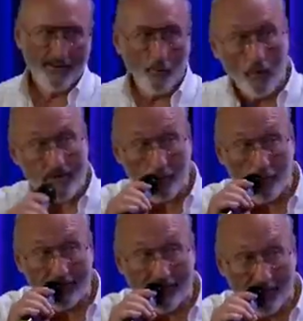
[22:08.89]
it's about. Was it
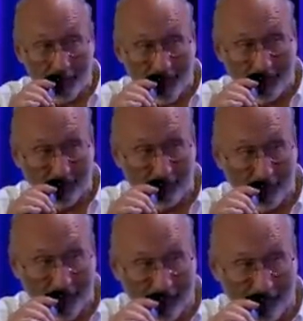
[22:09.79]
redemptive,
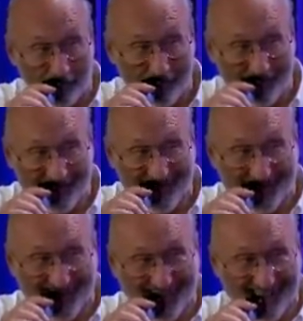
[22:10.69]
Bob? Yes, very
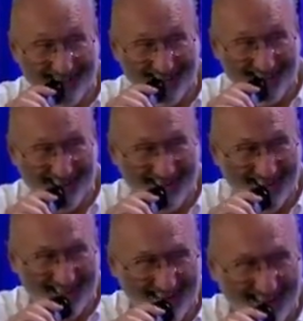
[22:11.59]
much so. First
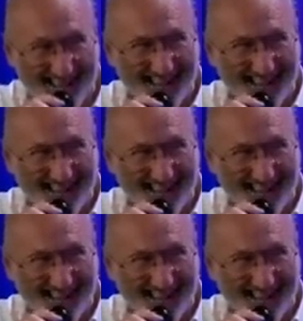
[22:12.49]
of all, it had